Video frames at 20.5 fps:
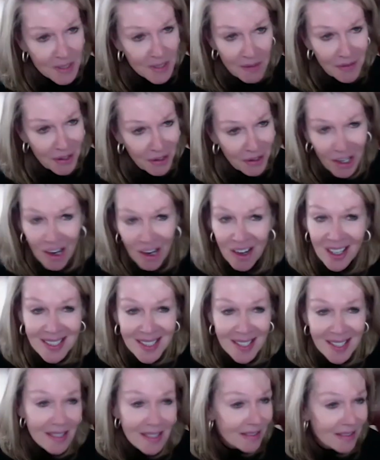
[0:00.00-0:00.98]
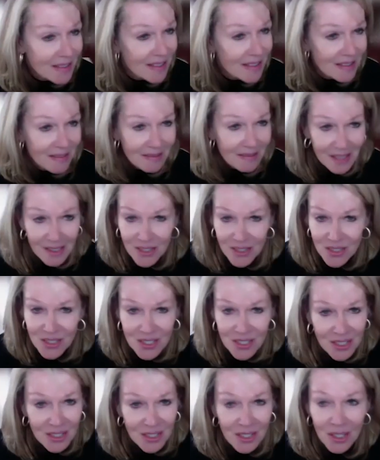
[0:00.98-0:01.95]
of their conduct.
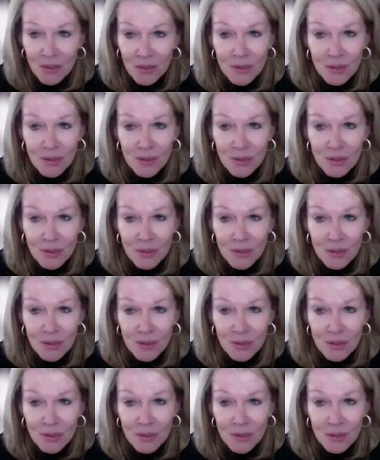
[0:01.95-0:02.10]
There's, you know,